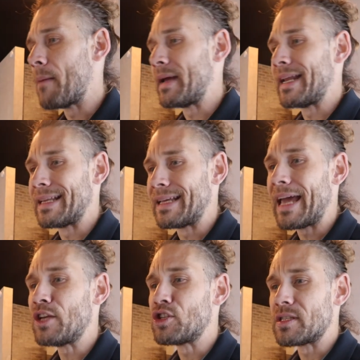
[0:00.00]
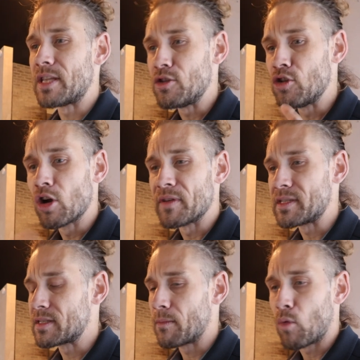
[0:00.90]
It engages the nervous
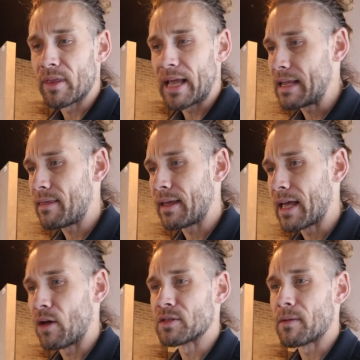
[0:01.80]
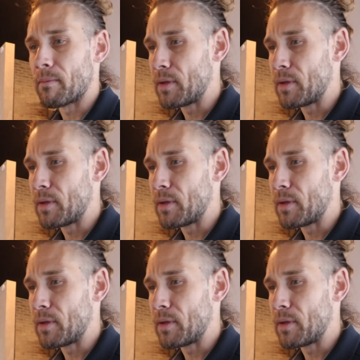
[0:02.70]
system more than anything else,